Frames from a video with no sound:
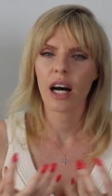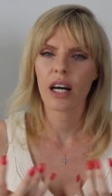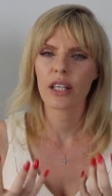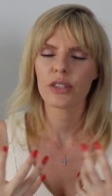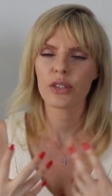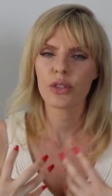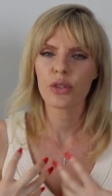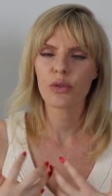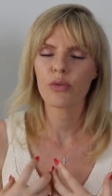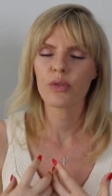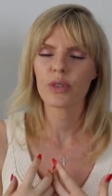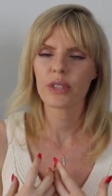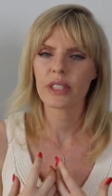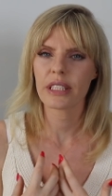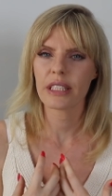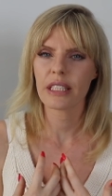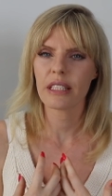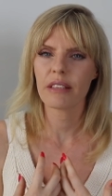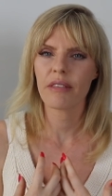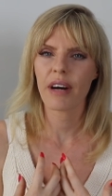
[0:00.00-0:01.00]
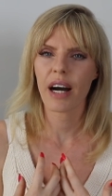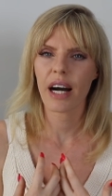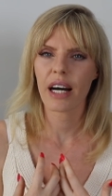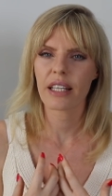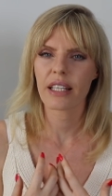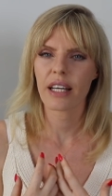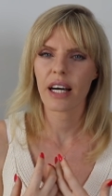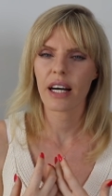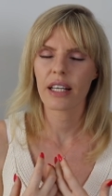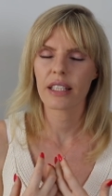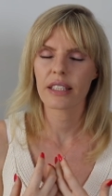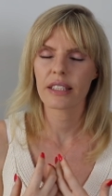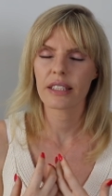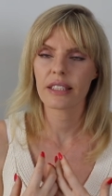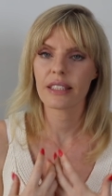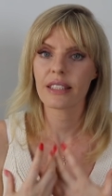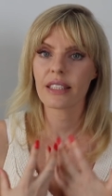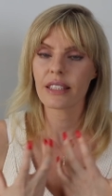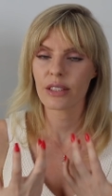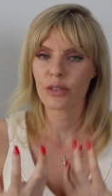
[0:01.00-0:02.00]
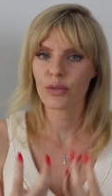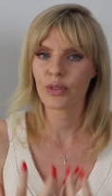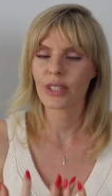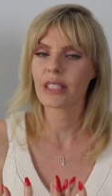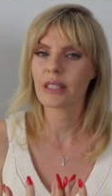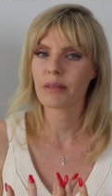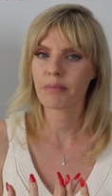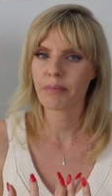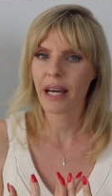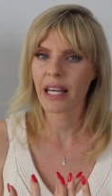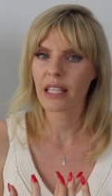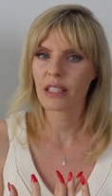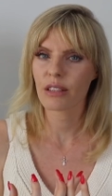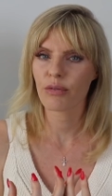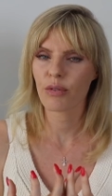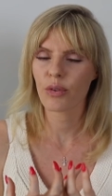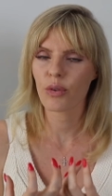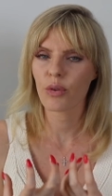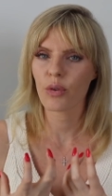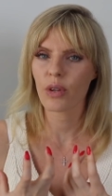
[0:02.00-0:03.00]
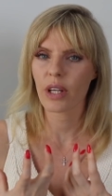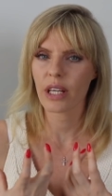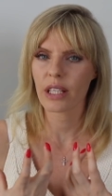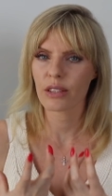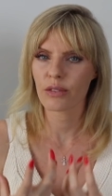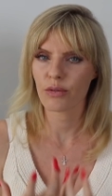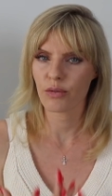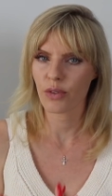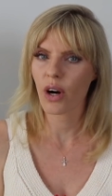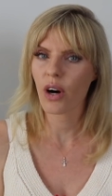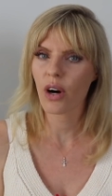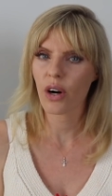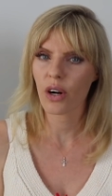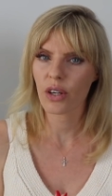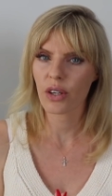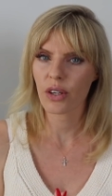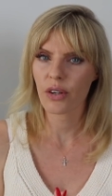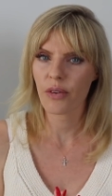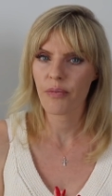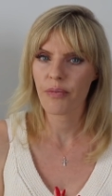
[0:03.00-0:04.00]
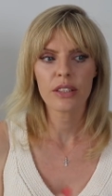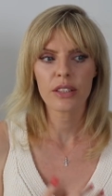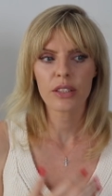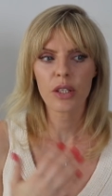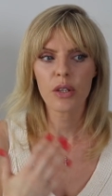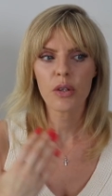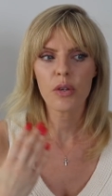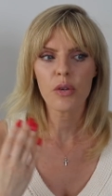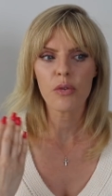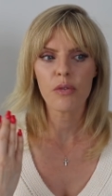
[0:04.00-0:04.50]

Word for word: as you will see that as disrespectful and wrong. So